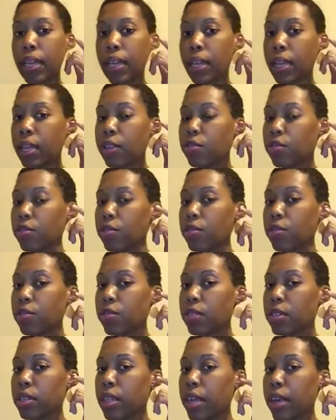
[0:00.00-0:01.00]
get
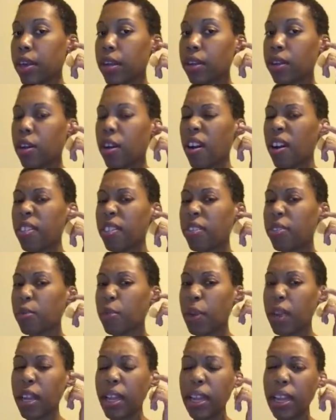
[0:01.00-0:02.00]
introduced there and cause
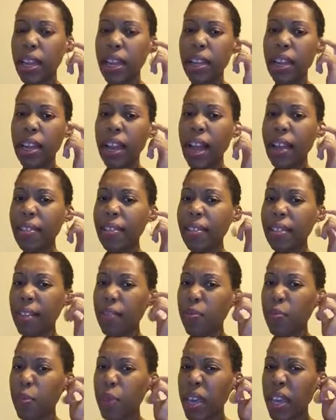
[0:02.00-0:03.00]
swelling and lots
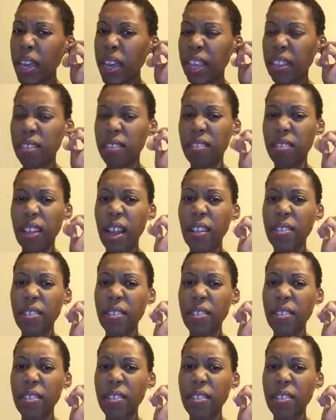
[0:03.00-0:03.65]
of pain.